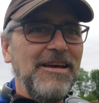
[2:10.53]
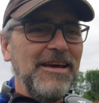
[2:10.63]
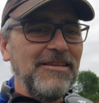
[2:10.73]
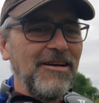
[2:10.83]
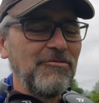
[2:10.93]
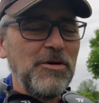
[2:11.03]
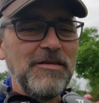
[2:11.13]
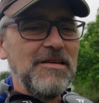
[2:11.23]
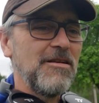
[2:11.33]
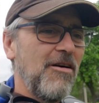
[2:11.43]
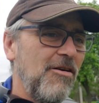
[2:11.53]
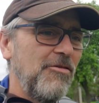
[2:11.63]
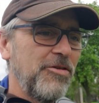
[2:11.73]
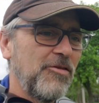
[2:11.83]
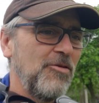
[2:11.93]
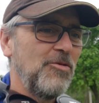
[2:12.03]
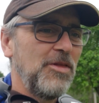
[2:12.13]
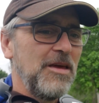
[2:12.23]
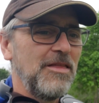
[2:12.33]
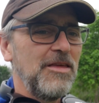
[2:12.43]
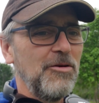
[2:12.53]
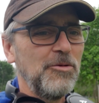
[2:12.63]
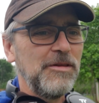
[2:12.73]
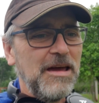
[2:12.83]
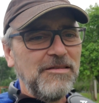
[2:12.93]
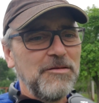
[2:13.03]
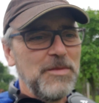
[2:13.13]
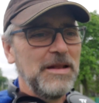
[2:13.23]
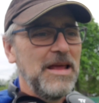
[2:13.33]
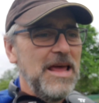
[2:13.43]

It's, uh, we see it all through the, the Old Testament.